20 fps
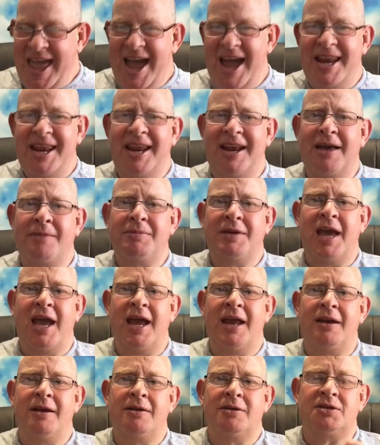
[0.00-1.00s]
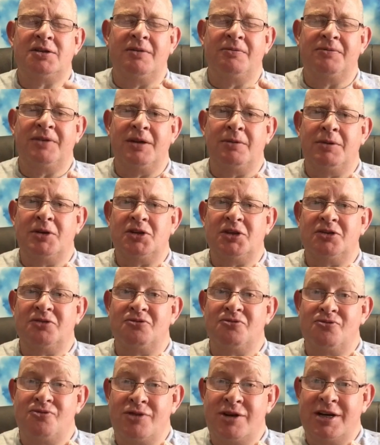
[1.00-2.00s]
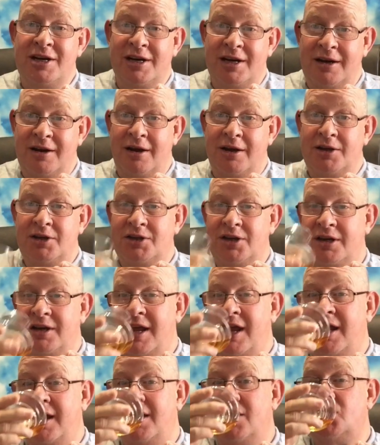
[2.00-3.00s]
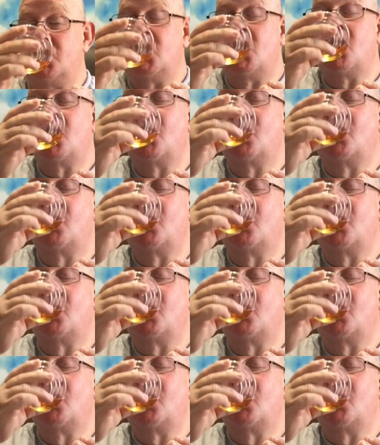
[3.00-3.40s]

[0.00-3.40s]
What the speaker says: And then I'm getting something which is really nice, and that is